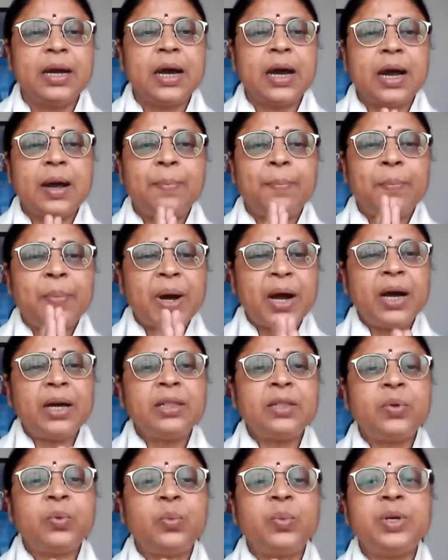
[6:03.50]
a path
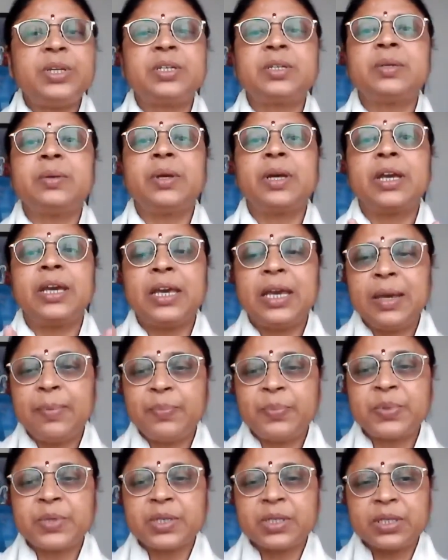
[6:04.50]
which
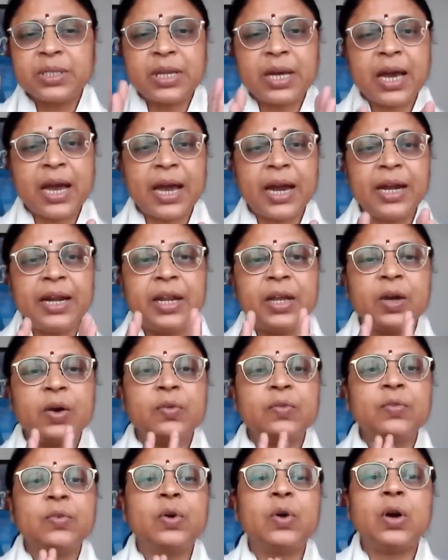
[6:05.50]
keeps the idea
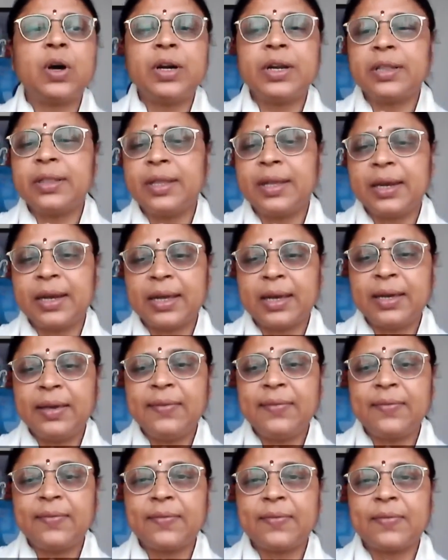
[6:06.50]
of God in their life,
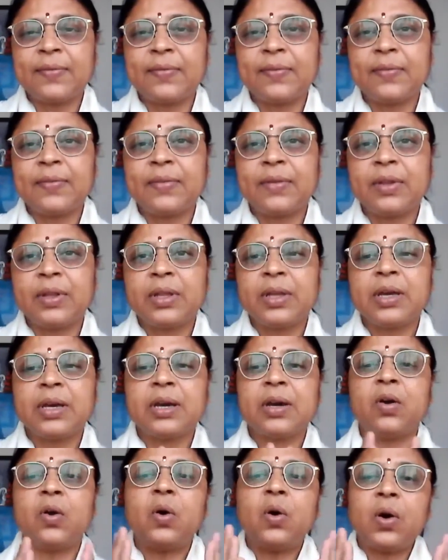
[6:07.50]

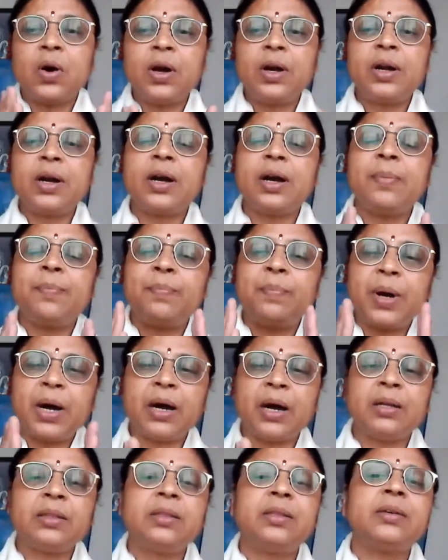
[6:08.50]
or a
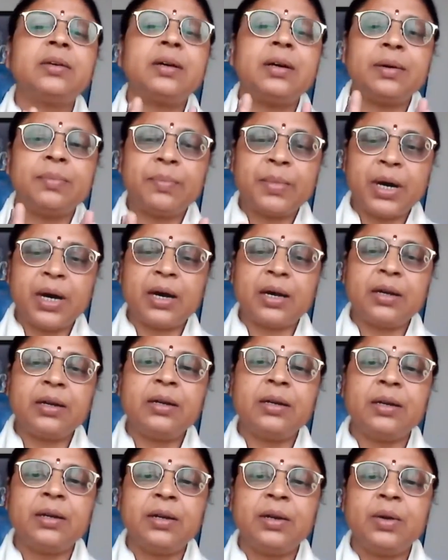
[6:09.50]
path, a mark,
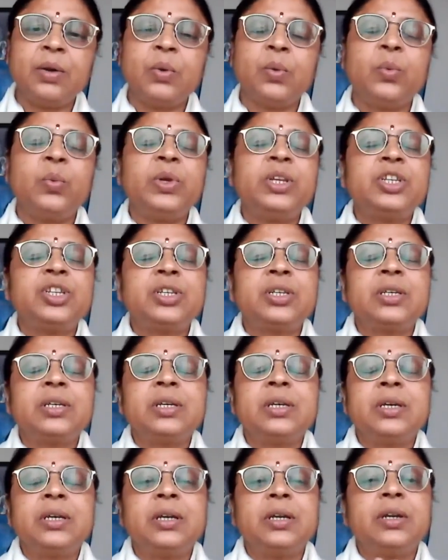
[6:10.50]
which
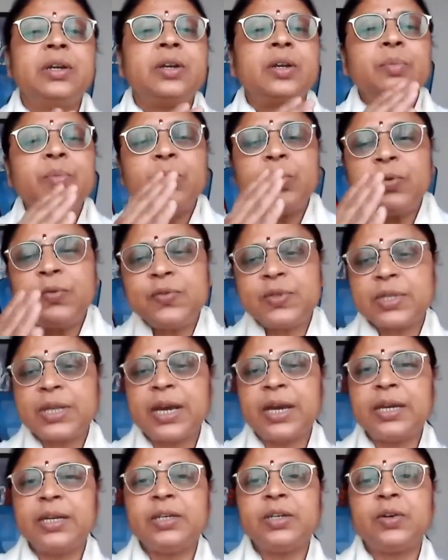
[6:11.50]
removes the
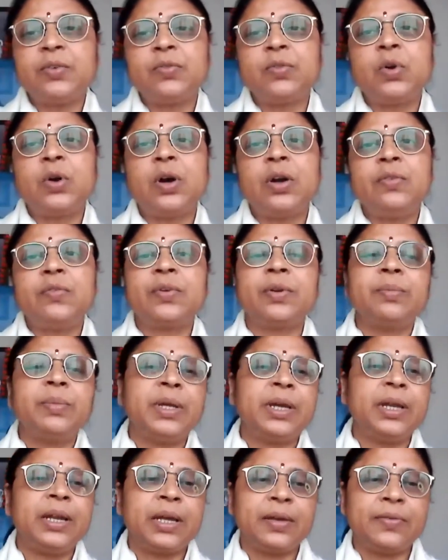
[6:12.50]
idea of God from
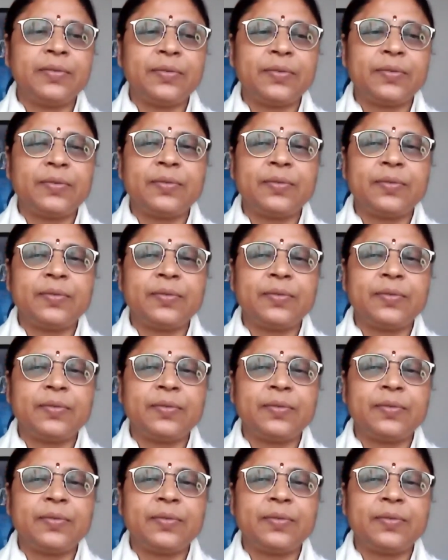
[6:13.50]
their life.